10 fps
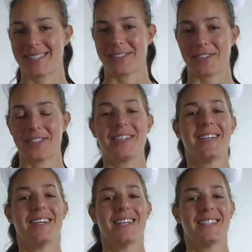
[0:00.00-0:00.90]
So
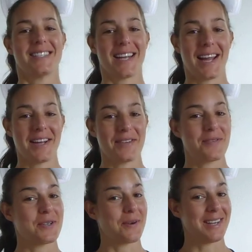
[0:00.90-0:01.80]
today I'm
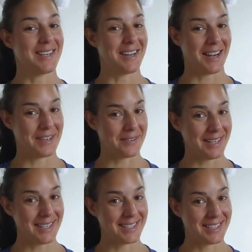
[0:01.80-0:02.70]
29
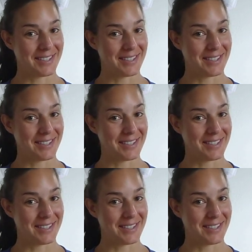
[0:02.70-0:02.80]
weeks.